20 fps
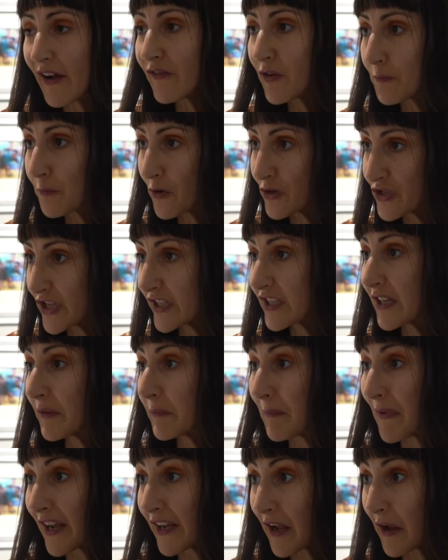a project in
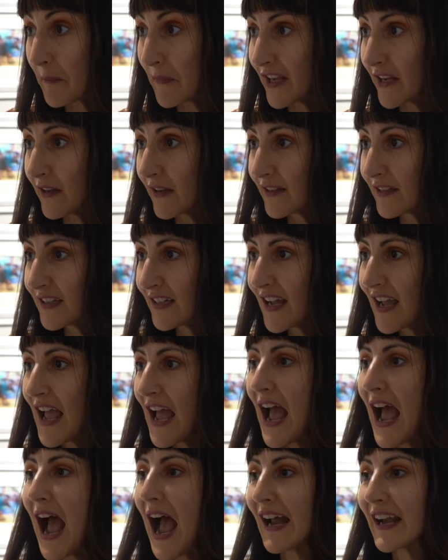Miami,
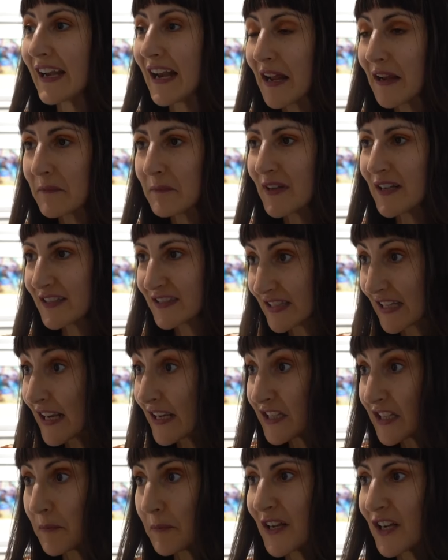and I'm
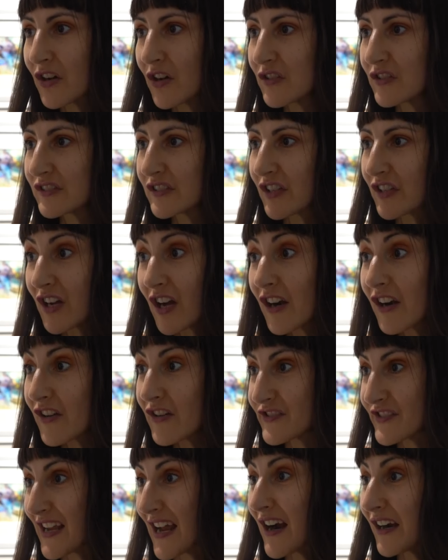excited because the
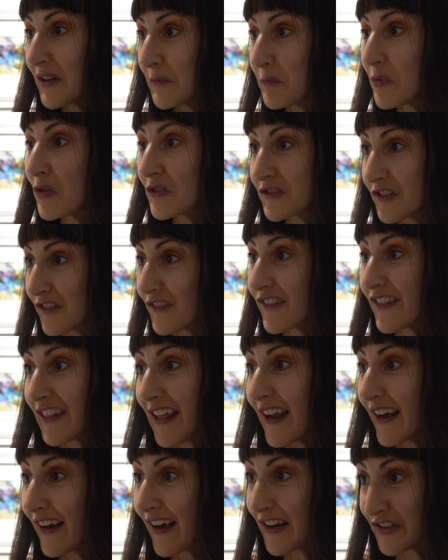colors are important
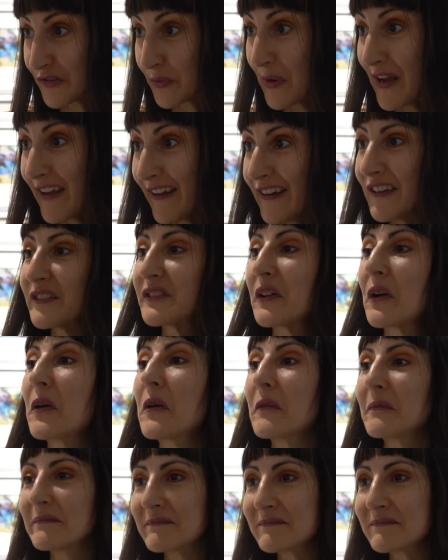there as well. So,